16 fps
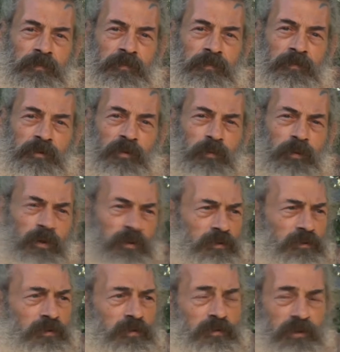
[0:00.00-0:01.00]
The
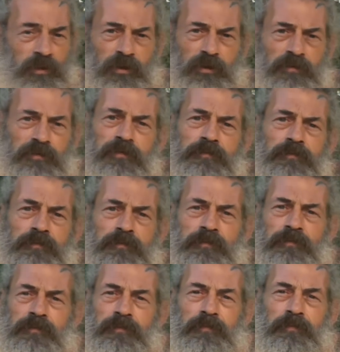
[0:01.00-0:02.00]
word God
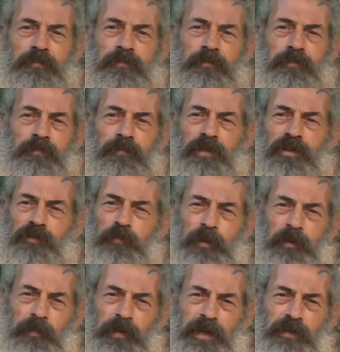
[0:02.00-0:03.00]
makes
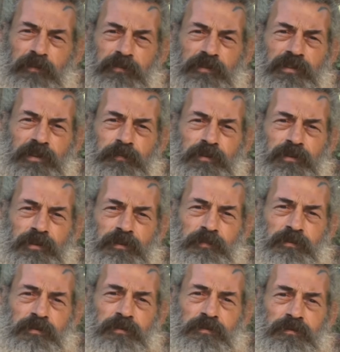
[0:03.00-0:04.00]
people angry
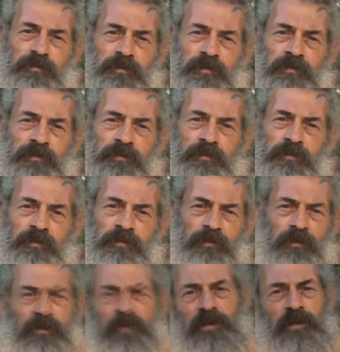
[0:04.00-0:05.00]
sometimes.
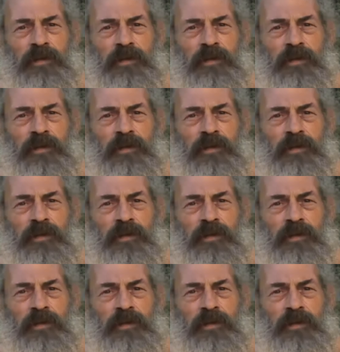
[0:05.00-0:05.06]
Oh, I don't